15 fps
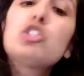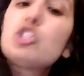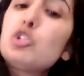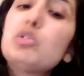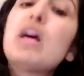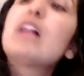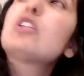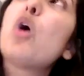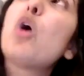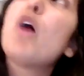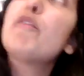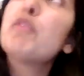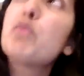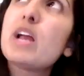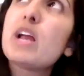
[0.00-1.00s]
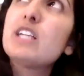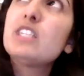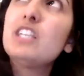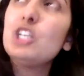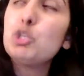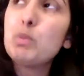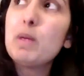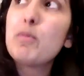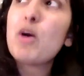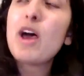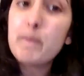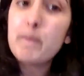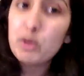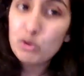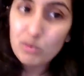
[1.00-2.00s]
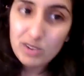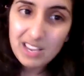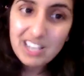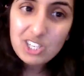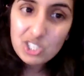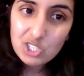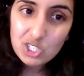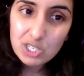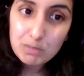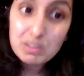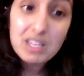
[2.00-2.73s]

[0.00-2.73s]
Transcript: just do that. So often when I teach people how to build relationships,